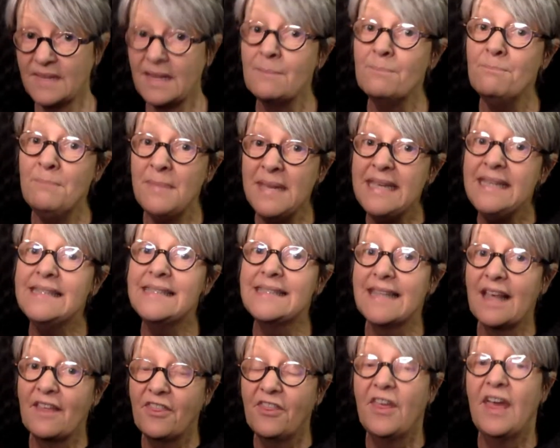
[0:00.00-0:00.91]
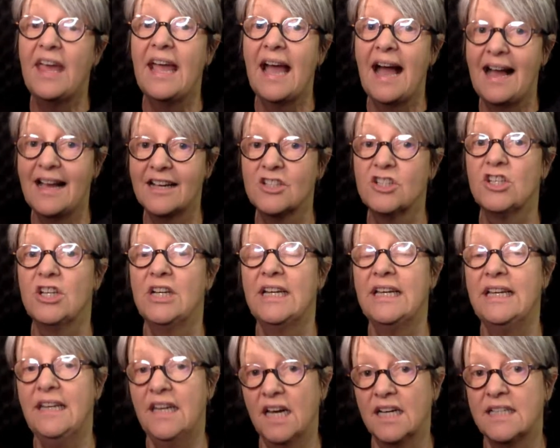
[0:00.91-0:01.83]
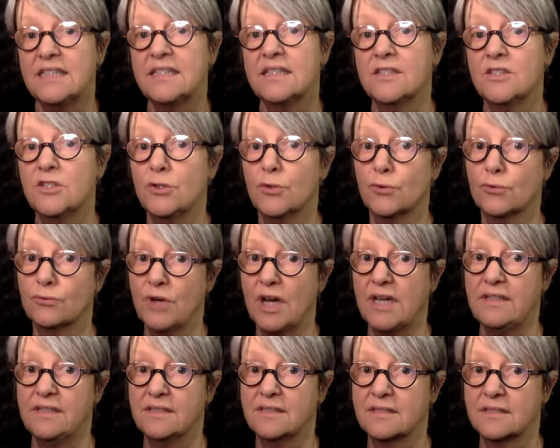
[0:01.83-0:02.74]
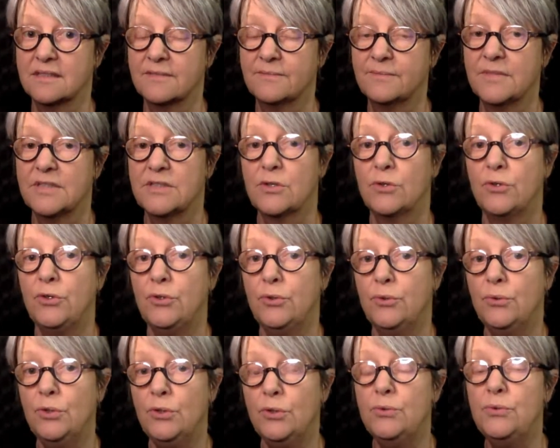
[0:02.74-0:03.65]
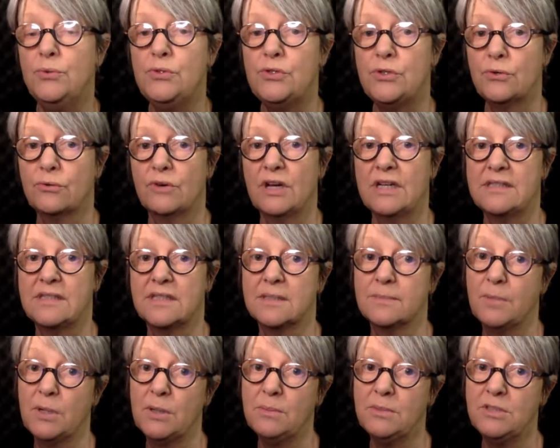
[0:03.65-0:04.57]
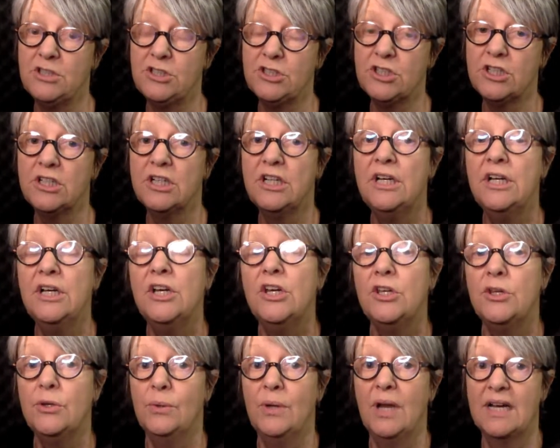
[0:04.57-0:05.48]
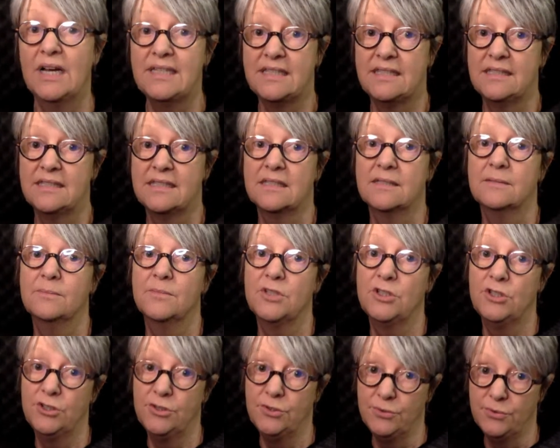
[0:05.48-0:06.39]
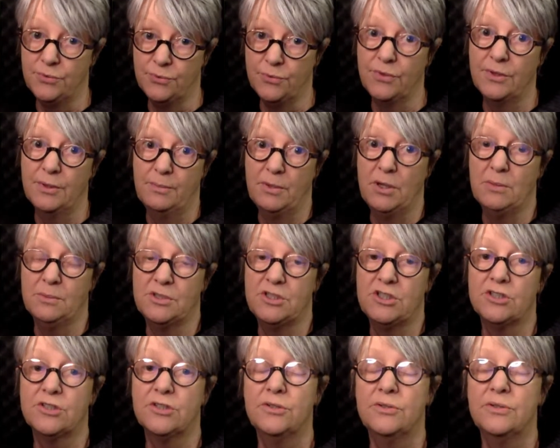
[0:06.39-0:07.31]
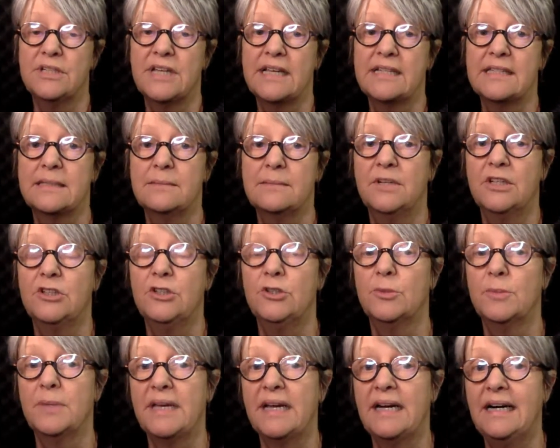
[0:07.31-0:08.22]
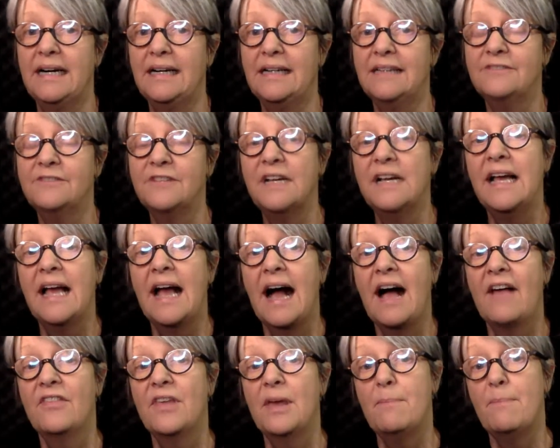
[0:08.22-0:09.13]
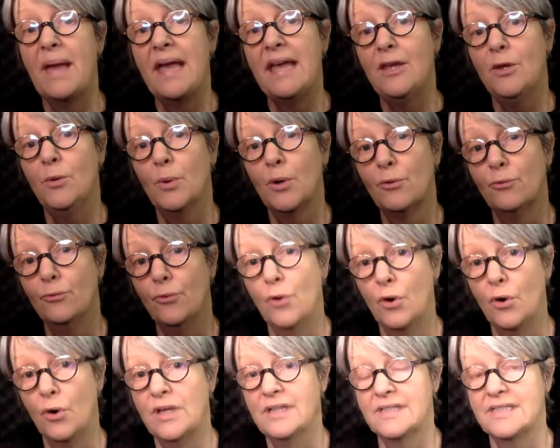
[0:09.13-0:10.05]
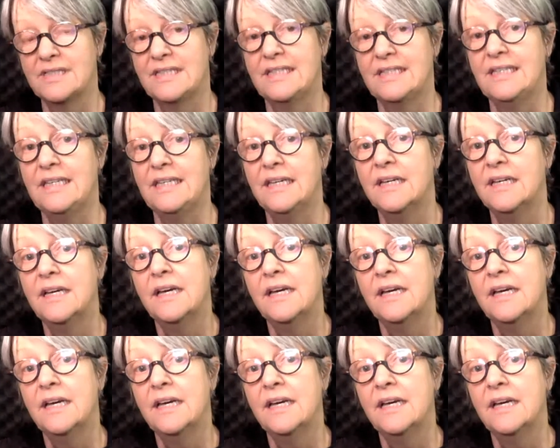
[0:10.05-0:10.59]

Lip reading: means that they actually license your rights. So you lose your rights as publisher, you license them to the publisher who takes them on your behalf, and they pay you a royalty